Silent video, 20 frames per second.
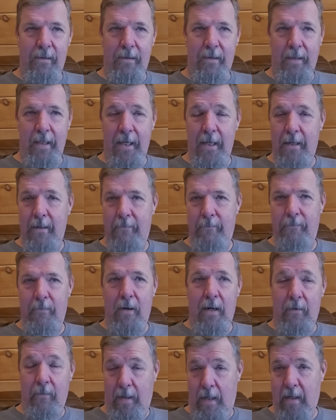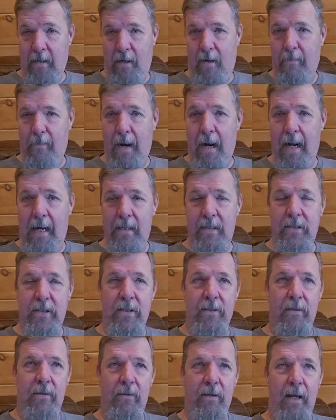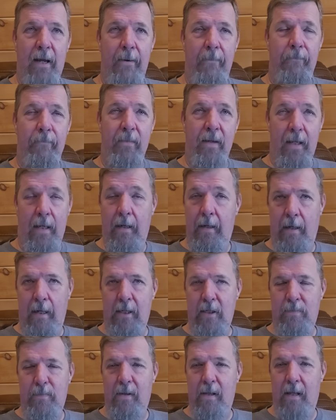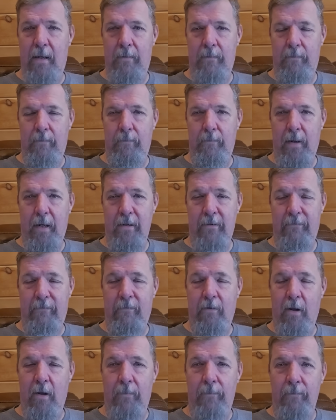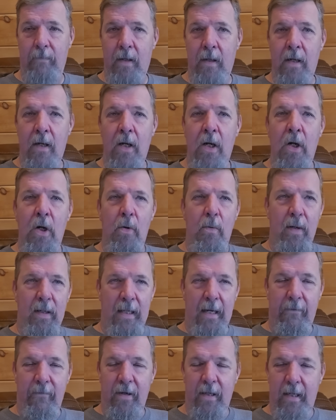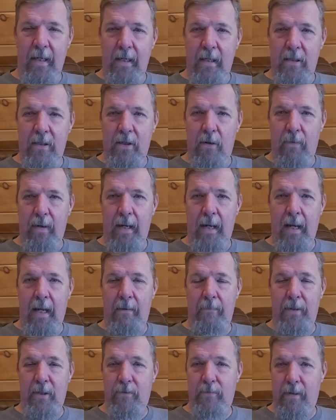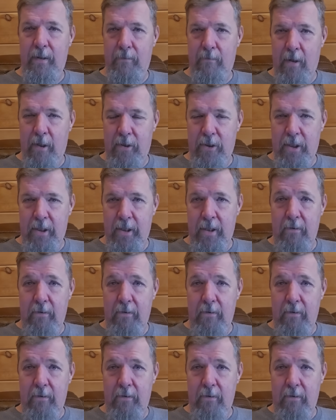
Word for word: the and Hamas, okay, and Hezbollah by default, with everything that's going on between Russia,